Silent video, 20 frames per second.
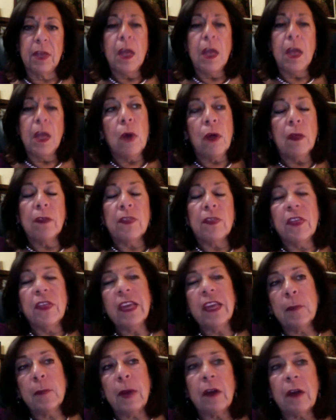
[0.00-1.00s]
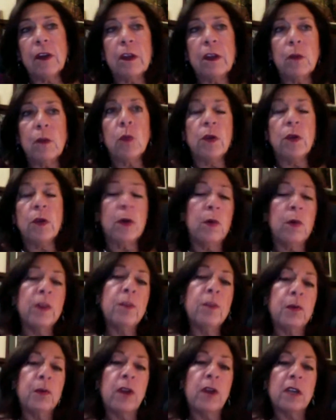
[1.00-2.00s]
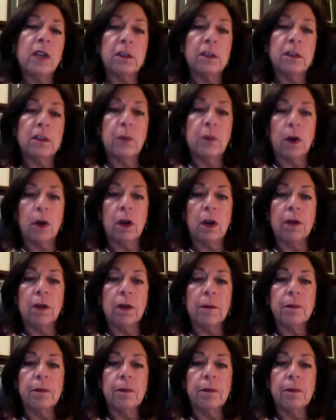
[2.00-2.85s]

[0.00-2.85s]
Well, think about it. With productive work,